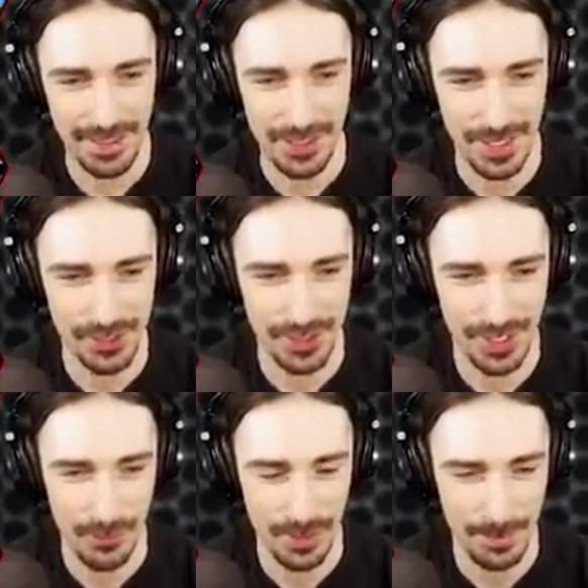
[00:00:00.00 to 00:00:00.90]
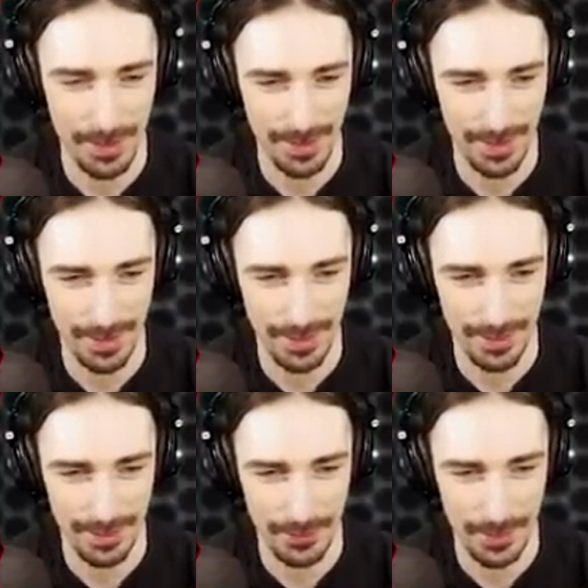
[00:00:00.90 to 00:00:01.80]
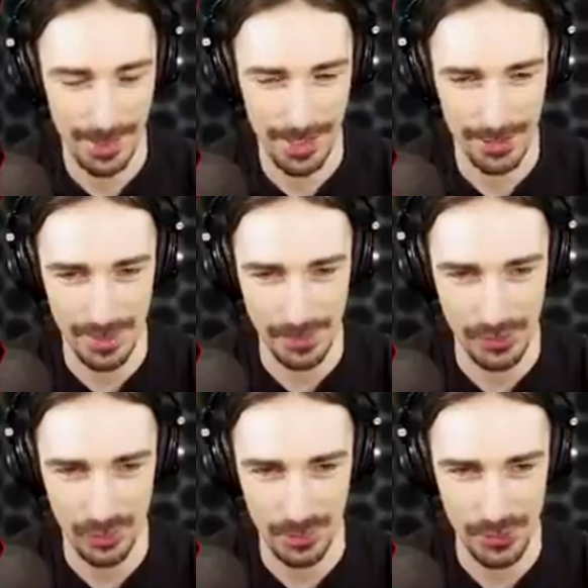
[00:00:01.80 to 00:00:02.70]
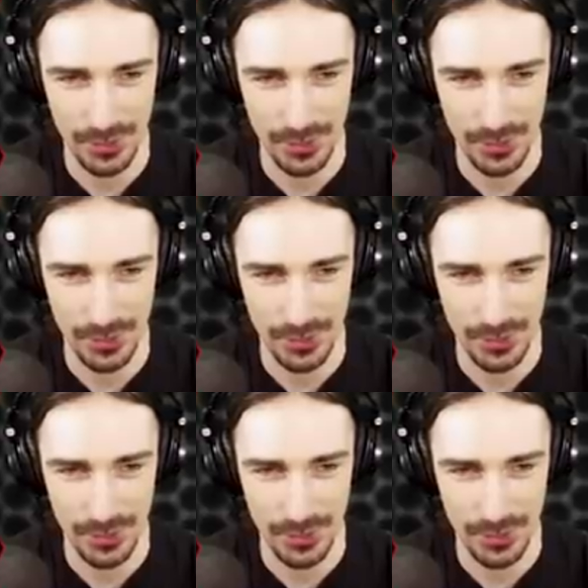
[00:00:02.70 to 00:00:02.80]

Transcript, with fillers: yeah, you guys took out one of my uh, one of my helicopter servos,